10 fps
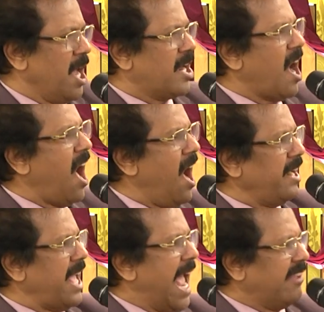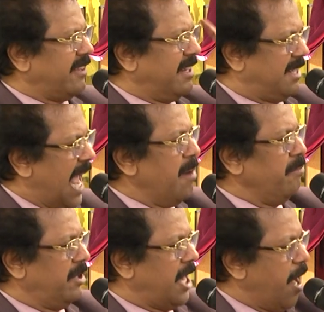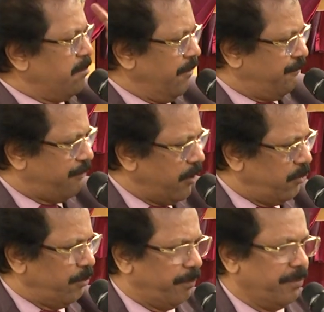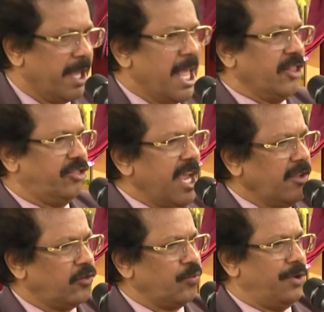God has a timetable for you. Things would